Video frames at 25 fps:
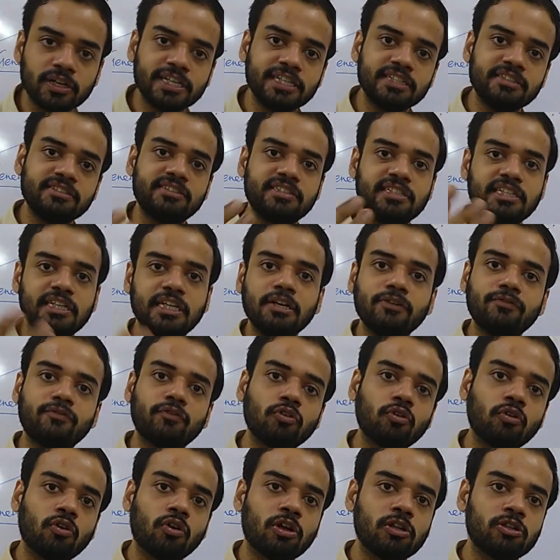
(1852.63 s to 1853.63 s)
in gene
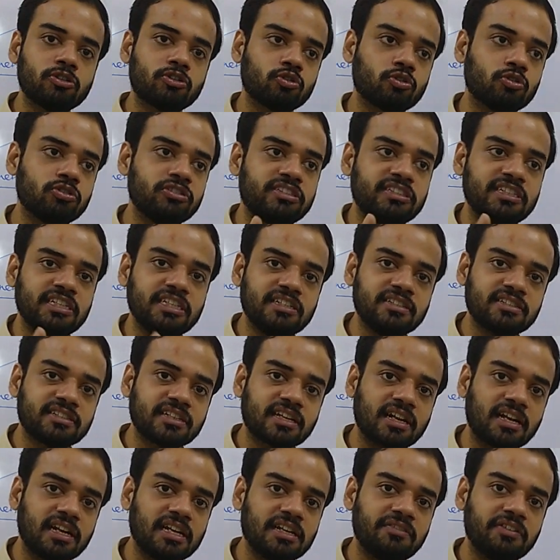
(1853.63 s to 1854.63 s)
flow also genes
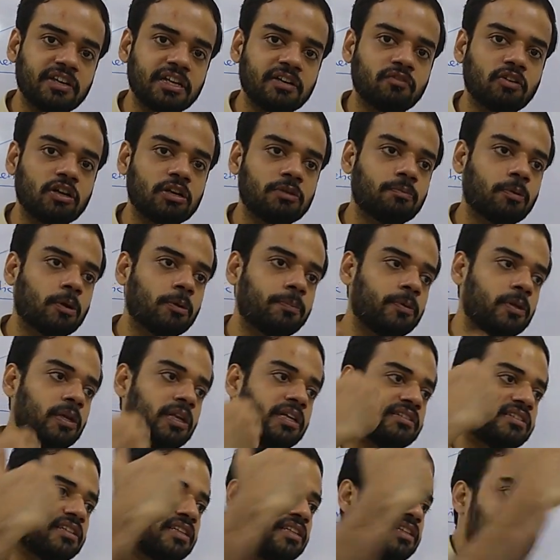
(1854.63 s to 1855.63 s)
are leaving one
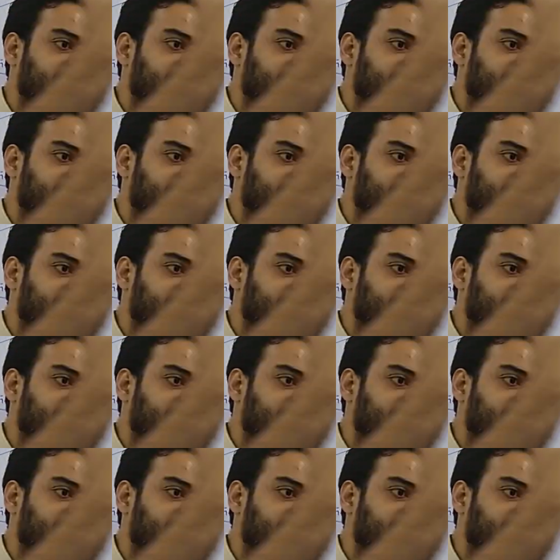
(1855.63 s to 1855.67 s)
population,